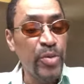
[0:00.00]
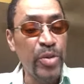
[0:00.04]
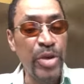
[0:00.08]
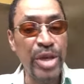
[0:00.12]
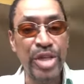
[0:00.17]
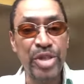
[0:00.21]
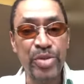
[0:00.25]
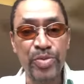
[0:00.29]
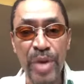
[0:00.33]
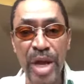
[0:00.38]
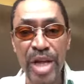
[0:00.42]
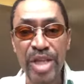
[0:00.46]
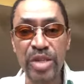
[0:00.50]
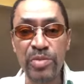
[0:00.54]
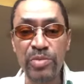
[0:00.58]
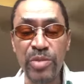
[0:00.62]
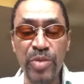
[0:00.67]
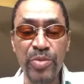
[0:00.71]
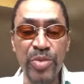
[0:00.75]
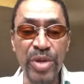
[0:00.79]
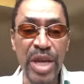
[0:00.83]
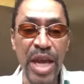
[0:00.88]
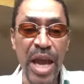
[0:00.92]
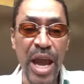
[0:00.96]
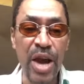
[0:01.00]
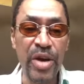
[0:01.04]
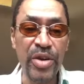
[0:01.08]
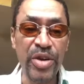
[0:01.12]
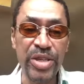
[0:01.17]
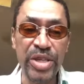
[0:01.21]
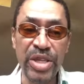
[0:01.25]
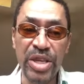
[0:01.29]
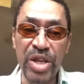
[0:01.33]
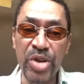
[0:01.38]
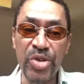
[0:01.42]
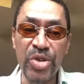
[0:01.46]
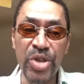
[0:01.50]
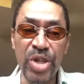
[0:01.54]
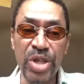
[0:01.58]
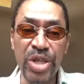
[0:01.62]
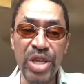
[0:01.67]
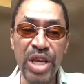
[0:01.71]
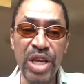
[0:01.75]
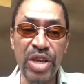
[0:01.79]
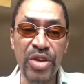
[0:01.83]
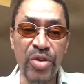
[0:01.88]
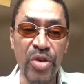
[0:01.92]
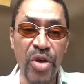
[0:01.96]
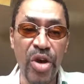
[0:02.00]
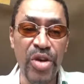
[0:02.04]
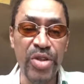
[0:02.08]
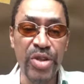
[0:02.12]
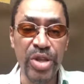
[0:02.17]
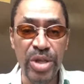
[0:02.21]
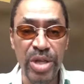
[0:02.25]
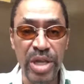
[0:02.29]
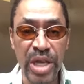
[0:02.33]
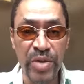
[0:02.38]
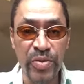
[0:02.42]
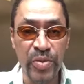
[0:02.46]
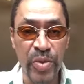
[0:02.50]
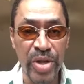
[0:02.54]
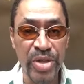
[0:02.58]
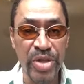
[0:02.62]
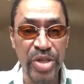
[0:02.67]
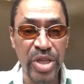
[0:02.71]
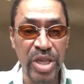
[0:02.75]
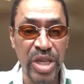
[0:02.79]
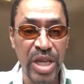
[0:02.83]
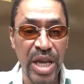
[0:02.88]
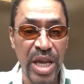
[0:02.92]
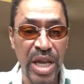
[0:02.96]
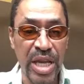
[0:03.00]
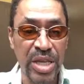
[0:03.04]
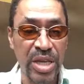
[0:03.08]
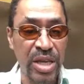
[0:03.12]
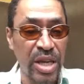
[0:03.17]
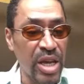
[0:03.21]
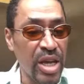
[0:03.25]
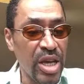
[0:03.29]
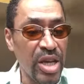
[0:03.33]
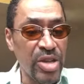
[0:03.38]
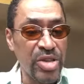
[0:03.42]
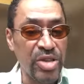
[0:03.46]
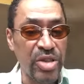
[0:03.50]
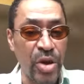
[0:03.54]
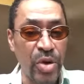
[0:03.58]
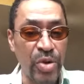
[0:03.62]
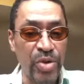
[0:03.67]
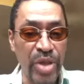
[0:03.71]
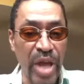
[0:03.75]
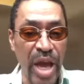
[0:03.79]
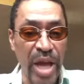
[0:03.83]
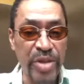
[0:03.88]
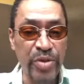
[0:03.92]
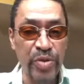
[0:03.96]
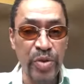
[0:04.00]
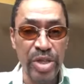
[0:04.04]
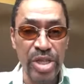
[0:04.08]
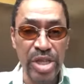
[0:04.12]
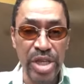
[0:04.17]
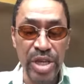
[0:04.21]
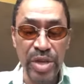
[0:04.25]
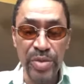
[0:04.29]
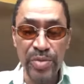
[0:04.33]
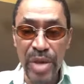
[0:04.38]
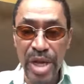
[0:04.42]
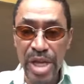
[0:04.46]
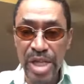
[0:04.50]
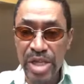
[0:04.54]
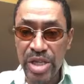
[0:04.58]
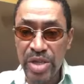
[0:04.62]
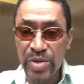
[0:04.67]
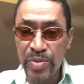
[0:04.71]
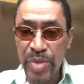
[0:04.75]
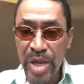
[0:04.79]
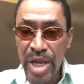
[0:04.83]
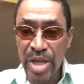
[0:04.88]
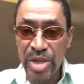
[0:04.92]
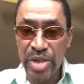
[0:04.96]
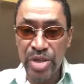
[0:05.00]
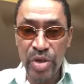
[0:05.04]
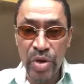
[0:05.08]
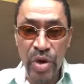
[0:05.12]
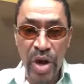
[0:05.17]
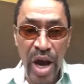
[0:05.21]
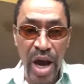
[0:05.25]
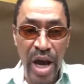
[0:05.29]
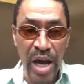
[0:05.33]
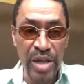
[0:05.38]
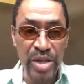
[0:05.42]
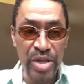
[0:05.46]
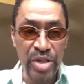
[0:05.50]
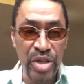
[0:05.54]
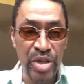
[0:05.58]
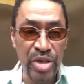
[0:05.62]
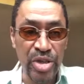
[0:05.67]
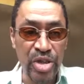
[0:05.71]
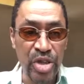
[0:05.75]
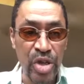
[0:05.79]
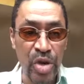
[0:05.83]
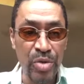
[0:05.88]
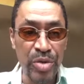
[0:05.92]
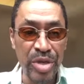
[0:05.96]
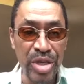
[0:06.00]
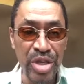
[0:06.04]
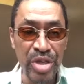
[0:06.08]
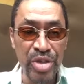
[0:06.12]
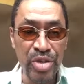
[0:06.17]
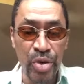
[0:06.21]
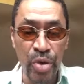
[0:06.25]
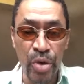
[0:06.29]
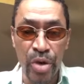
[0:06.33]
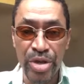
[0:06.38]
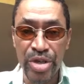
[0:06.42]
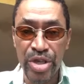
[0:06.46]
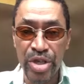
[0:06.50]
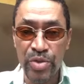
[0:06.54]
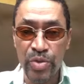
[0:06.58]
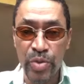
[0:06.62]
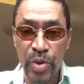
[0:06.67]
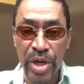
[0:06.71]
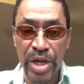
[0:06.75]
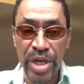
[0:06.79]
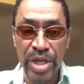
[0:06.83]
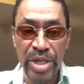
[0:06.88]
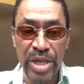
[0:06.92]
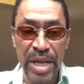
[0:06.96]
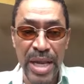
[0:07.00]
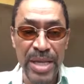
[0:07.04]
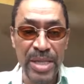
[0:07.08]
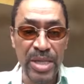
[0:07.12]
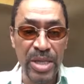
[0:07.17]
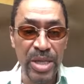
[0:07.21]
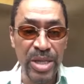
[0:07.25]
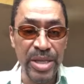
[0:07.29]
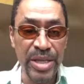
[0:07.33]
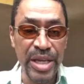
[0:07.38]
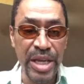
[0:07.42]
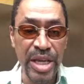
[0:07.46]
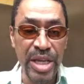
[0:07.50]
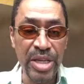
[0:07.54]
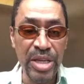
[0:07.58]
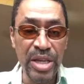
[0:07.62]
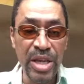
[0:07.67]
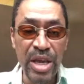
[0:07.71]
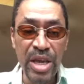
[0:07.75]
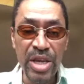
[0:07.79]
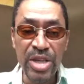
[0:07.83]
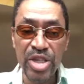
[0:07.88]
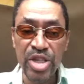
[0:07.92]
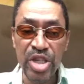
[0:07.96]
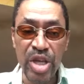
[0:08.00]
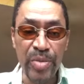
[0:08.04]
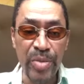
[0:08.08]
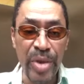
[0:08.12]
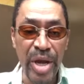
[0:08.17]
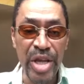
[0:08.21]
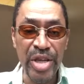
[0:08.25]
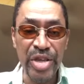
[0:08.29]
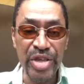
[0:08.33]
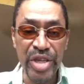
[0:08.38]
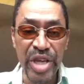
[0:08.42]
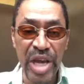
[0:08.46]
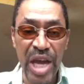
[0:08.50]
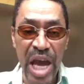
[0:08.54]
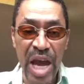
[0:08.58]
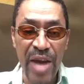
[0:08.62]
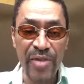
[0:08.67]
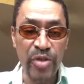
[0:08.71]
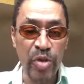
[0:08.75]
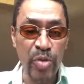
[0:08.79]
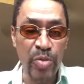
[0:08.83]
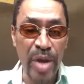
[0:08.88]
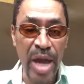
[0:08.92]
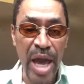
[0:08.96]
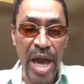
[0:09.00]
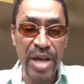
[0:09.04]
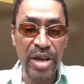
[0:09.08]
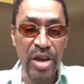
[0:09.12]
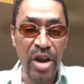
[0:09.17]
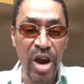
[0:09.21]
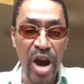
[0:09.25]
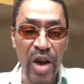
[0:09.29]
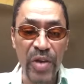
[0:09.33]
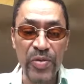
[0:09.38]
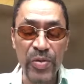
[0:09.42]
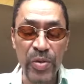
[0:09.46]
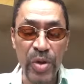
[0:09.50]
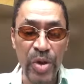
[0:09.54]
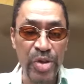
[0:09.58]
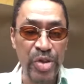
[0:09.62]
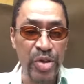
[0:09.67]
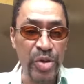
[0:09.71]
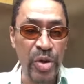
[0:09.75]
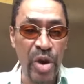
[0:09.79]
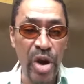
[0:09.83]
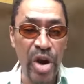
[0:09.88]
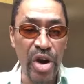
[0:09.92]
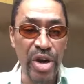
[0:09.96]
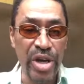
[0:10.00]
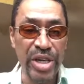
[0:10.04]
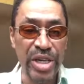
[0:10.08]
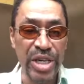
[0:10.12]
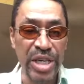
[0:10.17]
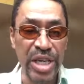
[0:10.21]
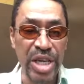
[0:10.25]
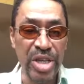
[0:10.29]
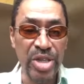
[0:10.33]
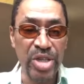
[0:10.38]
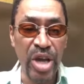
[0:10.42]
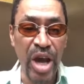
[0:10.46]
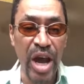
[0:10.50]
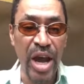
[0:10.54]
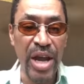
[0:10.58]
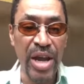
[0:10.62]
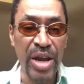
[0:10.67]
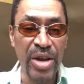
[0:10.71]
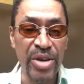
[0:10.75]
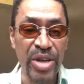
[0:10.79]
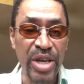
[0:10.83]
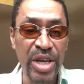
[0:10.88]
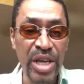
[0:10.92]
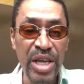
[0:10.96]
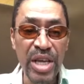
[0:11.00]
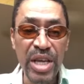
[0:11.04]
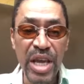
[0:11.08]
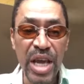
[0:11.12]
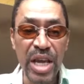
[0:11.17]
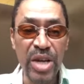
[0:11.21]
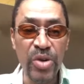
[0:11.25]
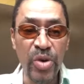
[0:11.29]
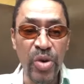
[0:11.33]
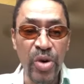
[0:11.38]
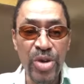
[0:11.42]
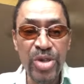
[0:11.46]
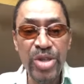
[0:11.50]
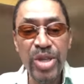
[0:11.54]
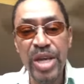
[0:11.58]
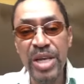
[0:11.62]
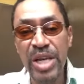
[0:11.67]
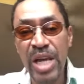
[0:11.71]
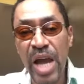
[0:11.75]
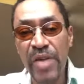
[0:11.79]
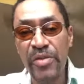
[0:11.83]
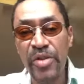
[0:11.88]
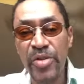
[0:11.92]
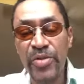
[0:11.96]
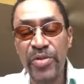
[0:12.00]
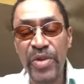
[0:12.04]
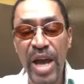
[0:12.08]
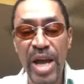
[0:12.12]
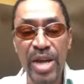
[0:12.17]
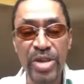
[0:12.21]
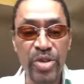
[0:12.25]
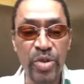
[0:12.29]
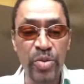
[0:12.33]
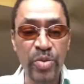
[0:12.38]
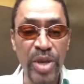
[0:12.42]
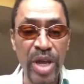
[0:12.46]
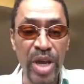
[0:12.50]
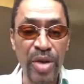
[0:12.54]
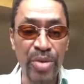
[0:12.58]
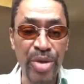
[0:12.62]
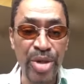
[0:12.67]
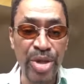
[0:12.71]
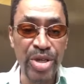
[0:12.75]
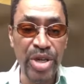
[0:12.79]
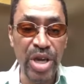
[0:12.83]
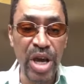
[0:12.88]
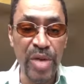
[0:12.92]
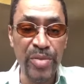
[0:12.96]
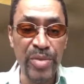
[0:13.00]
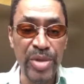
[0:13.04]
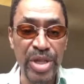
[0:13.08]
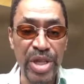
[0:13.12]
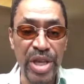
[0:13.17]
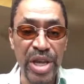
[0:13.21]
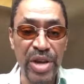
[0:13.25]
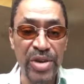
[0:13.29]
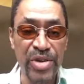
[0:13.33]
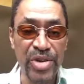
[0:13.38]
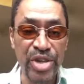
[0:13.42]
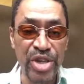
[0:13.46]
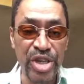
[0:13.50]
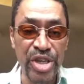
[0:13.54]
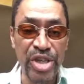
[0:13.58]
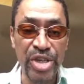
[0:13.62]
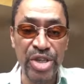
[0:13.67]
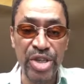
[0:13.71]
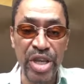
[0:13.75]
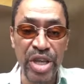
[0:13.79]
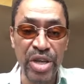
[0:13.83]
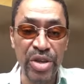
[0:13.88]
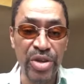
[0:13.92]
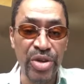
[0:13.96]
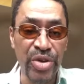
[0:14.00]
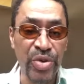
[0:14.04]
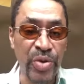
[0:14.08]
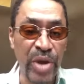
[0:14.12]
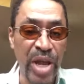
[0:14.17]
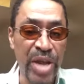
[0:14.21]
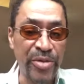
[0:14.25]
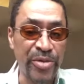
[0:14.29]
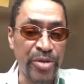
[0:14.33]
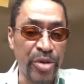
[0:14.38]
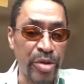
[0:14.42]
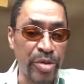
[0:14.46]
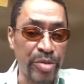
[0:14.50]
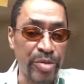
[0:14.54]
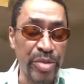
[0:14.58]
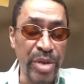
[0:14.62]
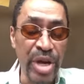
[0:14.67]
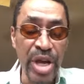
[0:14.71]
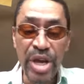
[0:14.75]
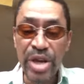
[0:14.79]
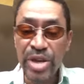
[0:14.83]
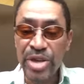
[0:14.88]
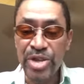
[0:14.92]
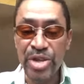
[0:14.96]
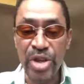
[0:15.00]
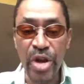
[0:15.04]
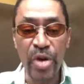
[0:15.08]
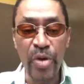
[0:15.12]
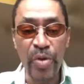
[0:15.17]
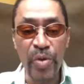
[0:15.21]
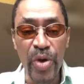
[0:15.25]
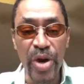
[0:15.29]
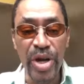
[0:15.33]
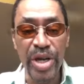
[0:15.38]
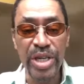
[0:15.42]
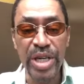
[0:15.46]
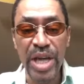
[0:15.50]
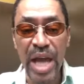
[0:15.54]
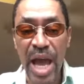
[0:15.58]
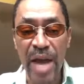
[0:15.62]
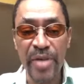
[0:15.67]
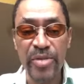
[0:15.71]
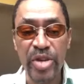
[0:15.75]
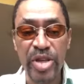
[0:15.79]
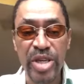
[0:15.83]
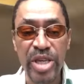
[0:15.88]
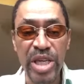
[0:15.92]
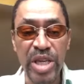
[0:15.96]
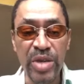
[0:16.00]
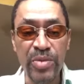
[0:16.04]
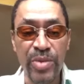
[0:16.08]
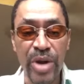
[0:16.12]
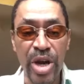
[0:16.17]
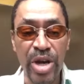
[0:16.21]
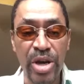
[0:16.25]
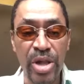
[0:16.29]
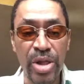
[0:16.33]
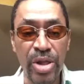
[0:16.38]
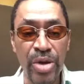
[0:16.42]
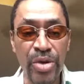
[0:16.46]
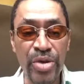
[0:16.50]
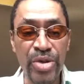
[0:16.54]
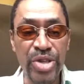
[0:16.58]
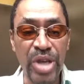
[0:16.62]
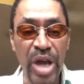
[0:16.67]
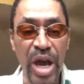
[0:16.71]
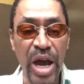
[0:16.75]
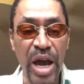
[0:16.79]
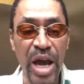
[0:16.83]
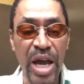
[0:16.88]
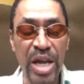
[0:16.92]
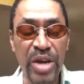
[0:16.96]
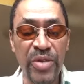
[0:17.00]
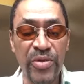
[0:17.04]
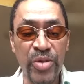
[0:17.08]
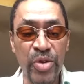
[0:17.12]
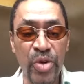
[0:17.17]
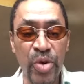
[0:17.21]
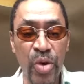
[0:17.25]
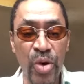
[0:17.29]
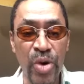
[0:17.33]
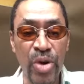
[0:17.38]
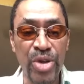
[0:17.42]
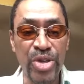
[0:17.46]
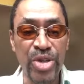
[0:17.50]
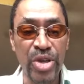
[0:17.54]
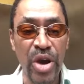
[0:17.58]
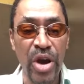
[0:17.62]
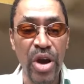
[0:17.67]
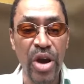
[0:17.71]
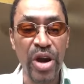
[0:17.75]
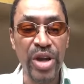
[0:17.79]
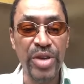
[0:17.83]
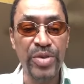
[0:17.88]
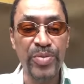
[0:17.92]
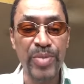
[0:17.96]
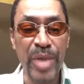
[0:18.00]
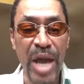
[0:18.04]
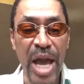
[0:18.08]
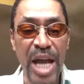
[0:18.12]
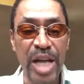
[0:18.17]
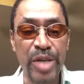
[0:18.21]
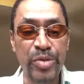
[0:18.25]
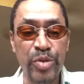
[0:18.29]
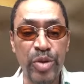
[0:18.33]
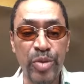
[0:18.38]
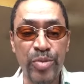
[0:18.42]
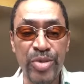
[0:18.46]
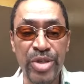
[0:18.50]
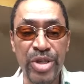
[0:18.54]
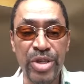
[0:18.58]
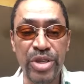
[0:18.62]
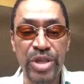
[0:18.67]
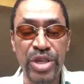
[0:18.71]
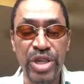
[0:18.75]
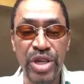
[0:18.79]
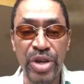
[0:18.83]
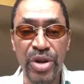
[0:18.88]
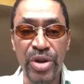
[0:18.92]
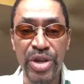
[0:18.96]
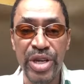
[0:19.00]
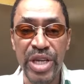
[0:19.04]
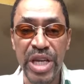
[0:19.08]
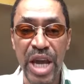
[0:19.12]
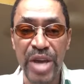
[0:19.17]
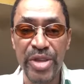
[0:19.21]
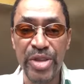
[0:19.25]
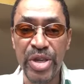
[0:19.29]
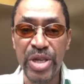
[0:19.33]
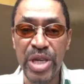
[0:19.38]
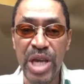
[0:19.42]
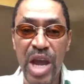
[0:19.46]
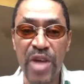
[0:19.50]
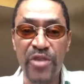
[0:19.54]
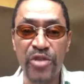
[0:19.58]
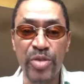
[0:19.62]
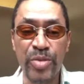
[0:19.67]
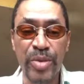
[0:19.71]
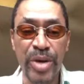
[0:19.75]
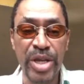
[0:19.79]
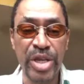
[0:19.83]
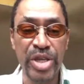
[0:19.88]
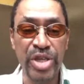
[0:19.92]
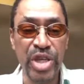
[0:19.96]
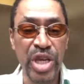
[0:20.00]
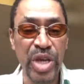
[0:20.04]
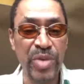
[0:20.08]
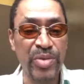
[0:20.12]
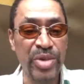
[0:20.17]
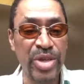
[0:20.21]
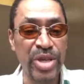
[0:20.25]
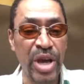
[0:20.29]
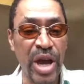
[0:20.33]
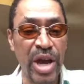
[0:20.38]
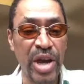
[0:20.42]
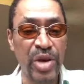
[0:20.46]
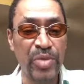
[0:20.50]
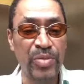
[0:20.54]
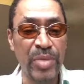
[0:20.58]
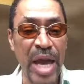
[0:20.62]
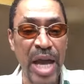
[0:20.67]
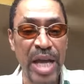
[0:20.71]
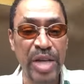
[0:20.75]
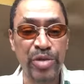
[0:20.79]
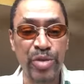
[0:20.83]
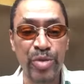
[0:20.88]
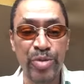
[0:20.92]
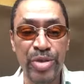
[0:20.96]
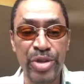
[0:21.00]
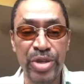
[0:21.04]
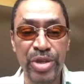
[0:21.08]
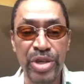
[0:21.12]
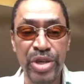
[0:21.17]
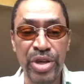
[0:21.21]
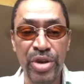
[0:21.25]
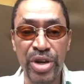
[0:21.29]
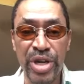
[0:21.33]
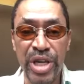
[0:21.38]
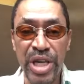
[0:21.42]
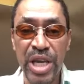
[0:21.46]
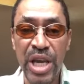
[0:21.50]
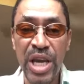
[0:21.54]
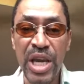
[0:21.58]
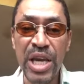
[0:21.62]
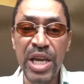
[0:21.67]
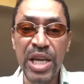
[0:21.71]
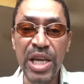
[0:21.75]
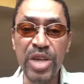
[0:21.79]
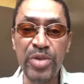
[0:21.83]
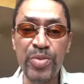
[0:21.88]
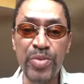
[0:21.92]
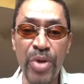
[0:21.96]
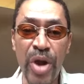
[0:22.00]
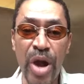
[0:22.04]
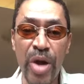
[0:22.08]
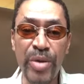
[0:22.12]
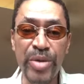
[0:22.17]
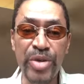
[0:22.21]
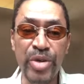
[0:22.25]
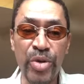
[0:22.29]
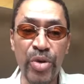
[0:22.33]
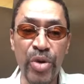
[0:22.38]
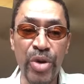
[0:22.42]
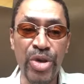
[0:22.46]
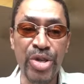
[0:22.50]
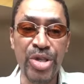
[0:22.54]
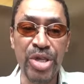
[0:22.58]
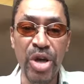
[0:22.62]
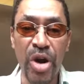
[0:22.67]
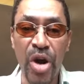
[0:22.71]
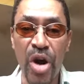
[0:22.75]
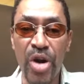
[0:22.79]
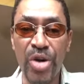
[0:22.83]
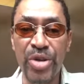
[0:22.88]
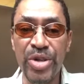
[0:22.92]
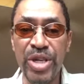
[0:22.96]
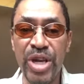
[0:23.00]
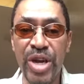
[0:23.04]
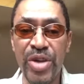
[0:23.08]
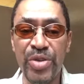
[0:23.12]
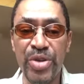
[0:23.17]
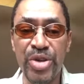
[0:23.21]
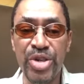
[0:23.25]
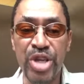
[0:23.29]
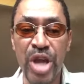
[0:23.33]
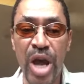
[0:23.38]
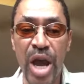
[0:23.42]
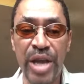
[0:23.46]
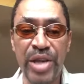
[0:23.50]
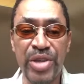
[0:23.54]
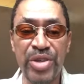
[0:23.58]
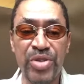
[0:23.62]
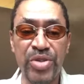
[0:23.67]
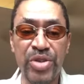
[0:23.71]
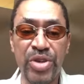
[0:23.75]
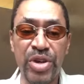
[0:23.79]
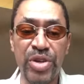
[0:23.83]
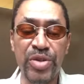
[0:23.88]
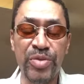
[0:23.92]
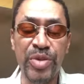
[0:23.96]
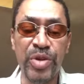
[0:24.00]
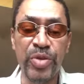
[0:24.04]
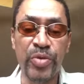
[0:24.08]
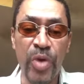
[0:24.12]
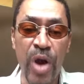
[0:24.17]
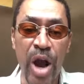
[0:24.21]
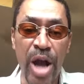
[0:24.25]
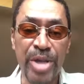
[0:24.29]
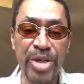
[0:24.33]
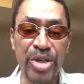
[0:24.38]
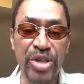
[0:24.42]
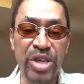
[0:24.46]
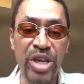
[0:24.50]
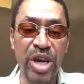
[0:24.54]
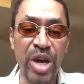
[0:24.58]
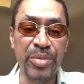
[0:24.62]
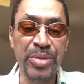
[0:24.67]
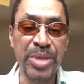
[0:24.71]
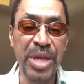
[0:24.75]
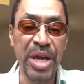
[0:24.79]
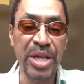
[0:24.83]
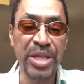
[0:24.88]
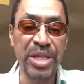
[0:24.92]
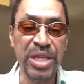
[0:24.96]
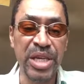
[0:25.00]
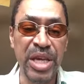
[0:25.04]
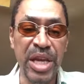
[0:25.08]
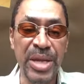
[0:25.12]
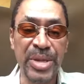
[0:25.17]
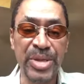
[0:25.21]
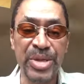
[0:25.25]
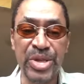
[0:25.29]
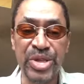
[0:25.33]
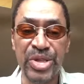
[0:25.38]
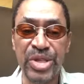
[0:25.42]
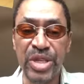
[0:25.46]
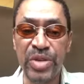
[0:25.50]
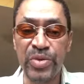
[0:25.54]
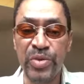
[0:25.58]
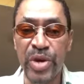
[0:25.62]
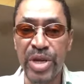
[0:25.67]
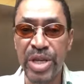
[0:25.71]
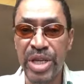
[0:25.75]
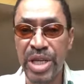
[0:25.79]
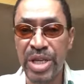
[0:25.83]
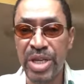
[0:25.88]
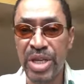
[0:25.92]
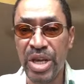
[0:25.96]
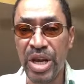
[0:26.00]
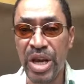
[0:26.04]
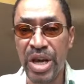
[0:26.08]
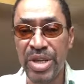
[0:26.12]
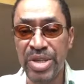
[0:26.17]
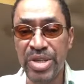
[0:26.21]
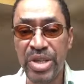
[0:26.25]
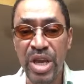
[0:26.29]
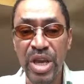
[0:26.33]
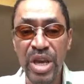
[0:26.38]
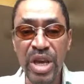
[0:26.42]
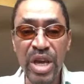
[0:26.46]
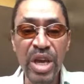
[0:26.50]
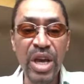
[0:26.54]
We expect him to be out near the lead or on the lead once again. So that's what's going to make this pace so hot, is because so many of these horses want to take the lead. Somebody's going to have to back off, or else they're all going to get tired. And a horse like Everfast will be able to come in there and just steal it away from him. So we're going to have to keep a close eye, of course, on Maximum Security. I think everybody's keeping an eye on Maximum Security. He's probably the horse that all the other jockeys are going to be watching coming out of the gate to see what he does.